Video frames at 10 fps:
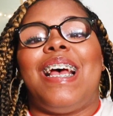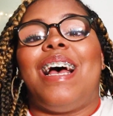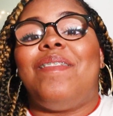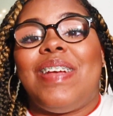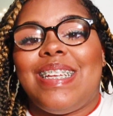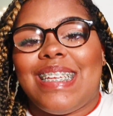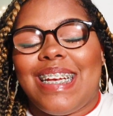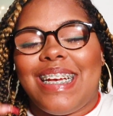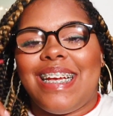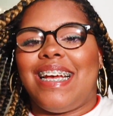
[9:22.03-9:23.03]

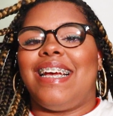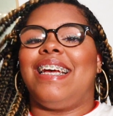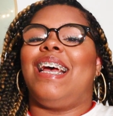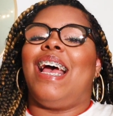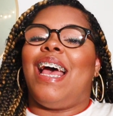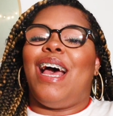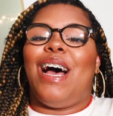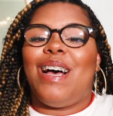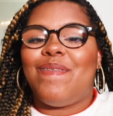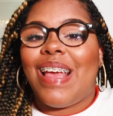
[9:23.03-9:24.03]
amazing.
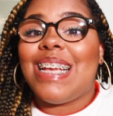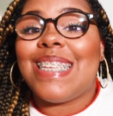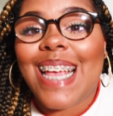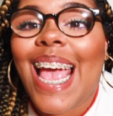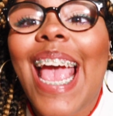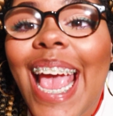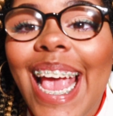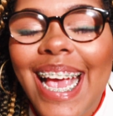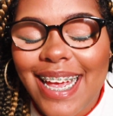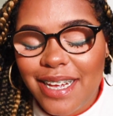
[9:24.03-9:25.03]

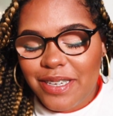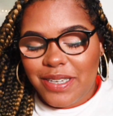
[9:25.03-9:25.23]
Amazing.